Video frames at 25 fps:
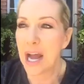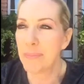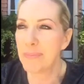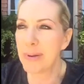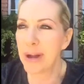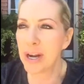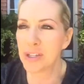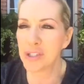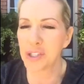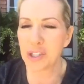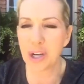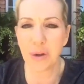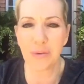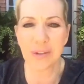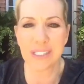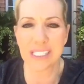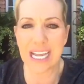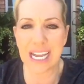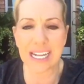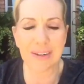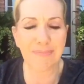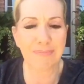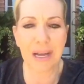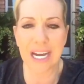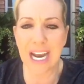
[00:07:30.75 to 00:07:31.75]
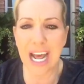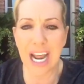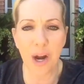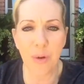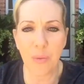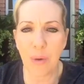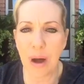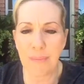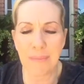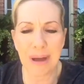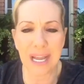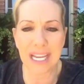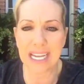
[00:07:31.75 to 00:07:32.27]
Parents are always like, but I don't
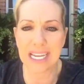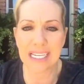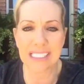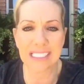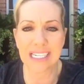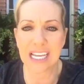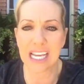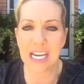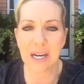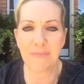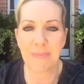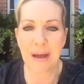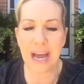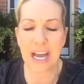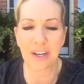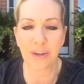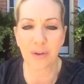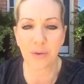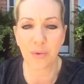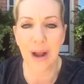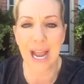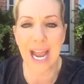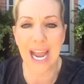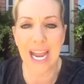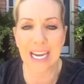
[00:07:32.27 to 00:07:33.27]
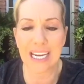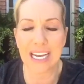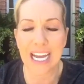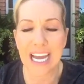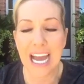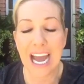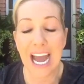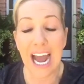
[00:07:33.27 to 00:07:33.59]
want my kid to get a bad grade.